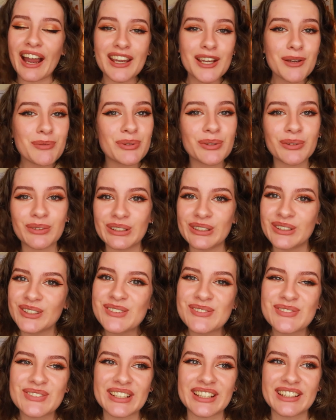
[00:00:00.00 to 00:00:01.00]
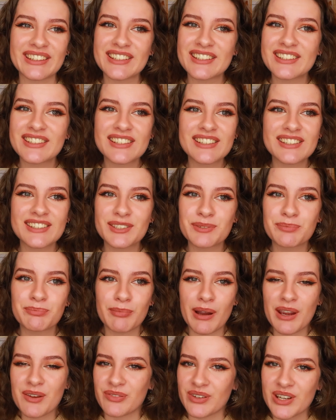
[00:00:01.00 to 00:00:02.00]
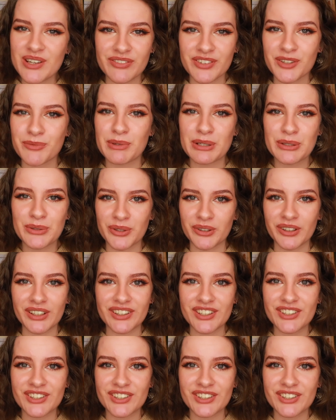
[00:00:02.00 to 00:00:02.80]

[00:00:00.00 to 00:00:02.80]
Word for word: absolutely loved it. This is my favourite middle grade.